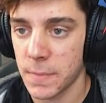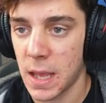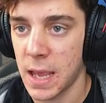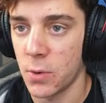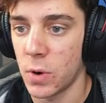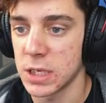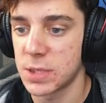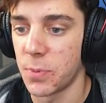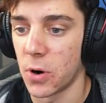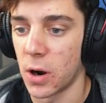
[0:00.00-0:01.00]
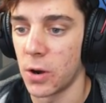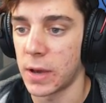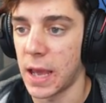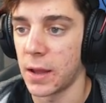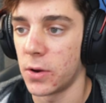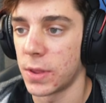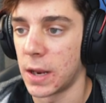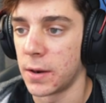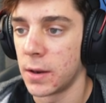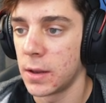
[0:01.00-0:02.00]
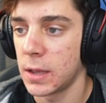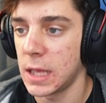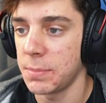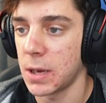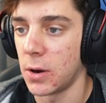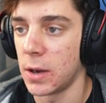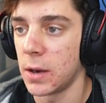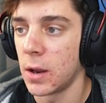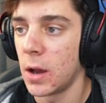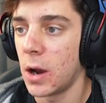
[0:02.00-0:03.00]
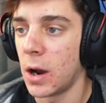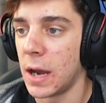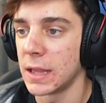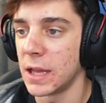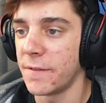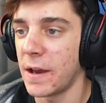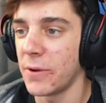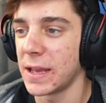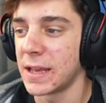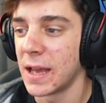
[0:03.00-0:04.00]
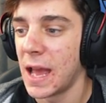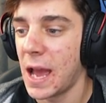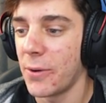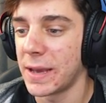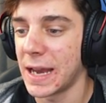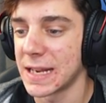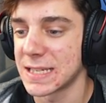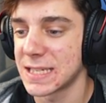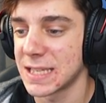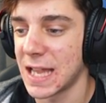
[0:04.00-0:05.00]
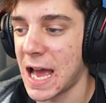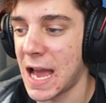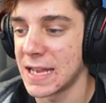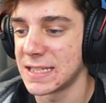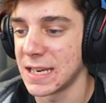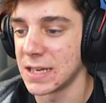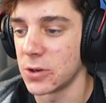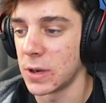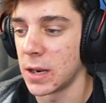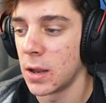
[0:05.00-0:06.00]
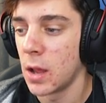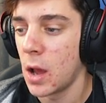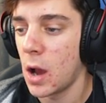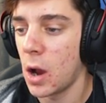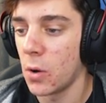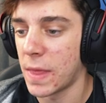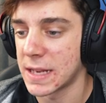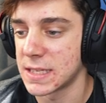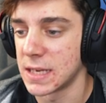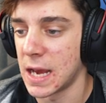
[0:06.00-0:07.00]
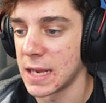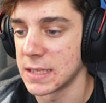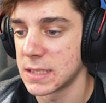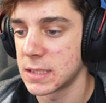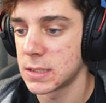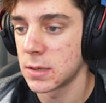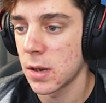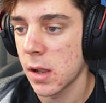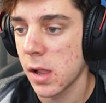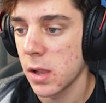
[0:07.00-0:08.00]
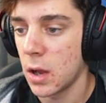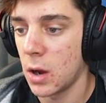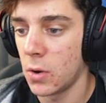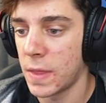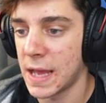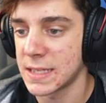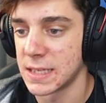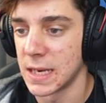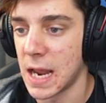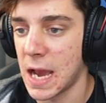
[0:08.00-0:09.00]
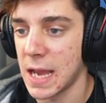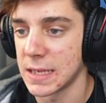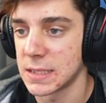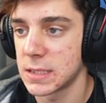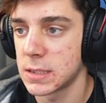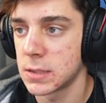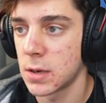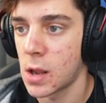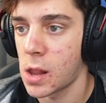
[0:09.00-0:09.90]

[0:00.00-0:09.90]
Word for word: And once more. Okay, hold on. Keep going. Oh, I love how he kind of slides into it. Oh, that's nice. Oh, that's nice.